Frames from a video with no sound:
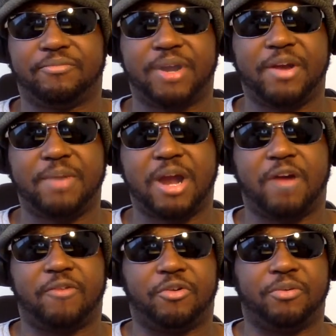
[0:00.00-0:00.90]
Very
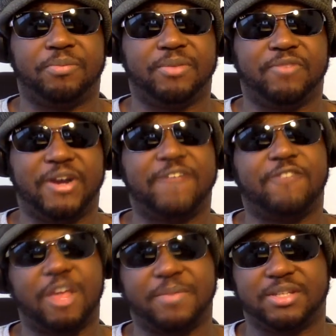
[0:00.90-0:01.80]
powerful. Very
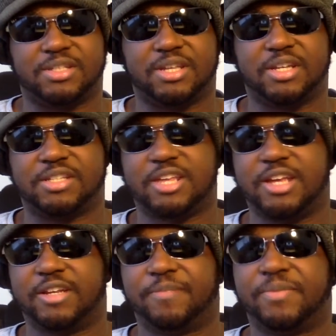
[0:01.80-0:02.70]
famous in his
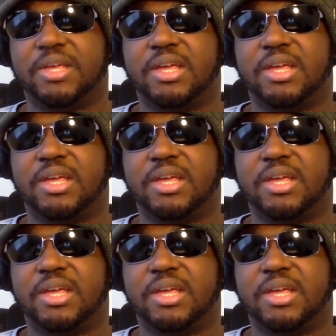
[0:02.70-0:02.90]
kingdom.